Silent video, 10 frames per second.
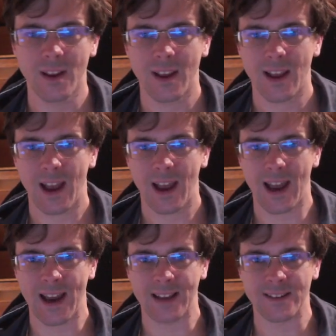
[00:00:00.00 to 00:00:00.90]

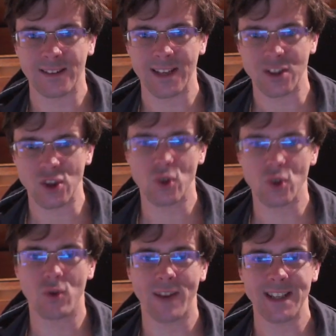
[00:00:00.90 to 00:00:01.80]
And it's the score
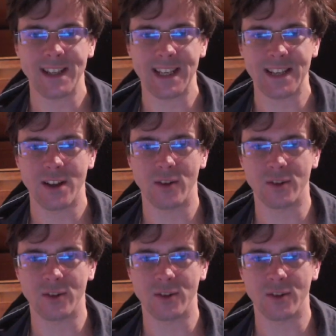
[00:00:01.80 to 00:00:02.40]
rating in total.